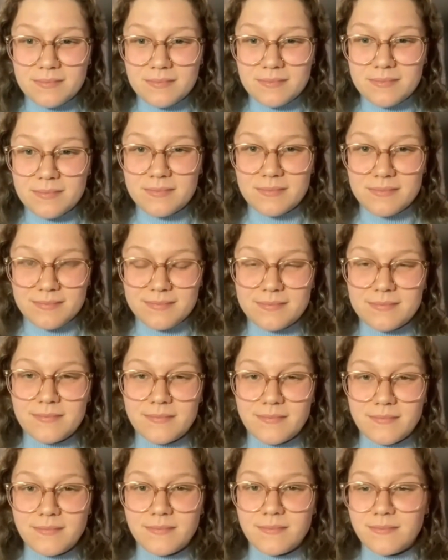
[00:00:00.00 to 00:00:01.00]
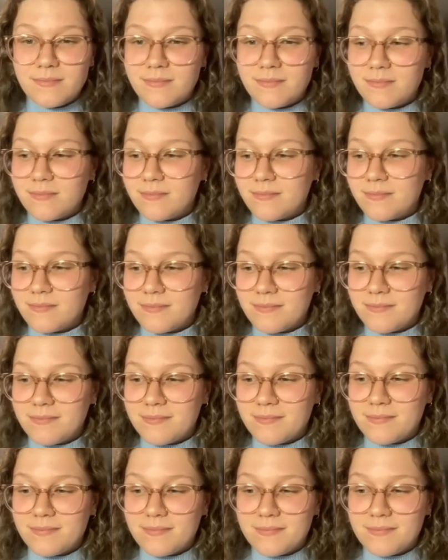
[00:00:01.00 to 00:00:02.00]

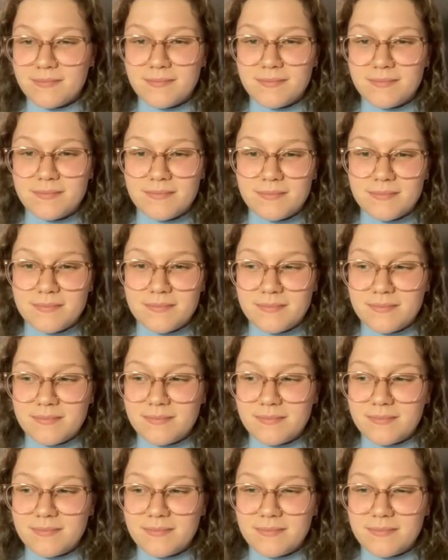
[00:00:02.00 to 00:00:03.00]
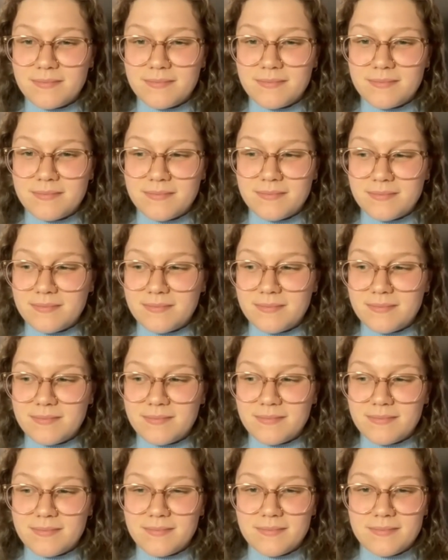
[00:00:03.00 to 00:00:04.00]

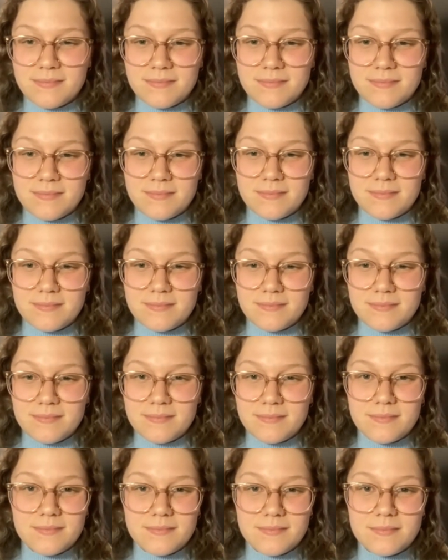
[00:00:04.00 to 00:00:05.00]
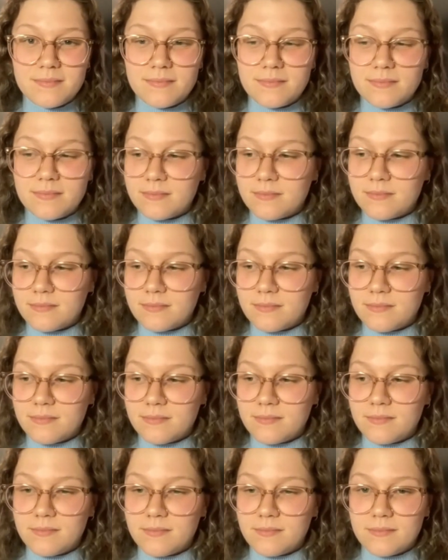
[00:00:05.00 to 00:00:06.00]

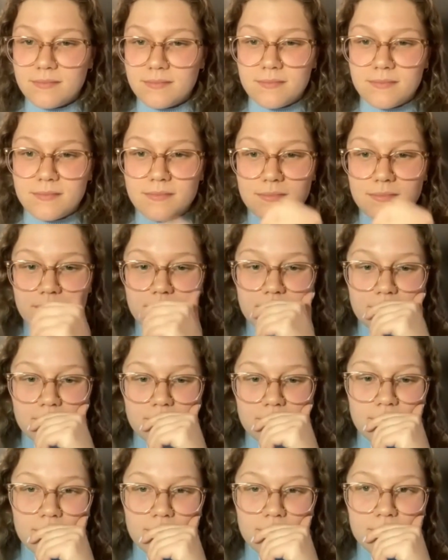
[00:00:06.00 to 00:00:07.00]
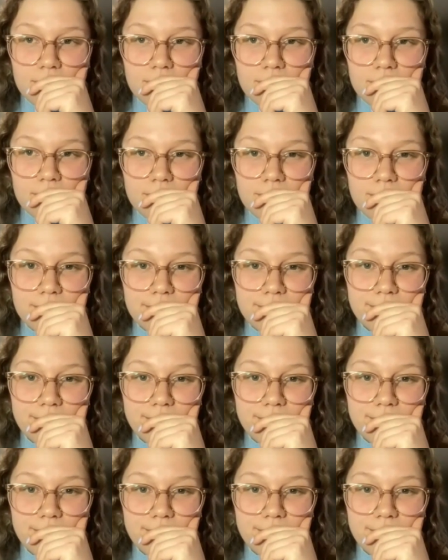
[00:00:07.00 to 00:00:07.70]
Nothing is said.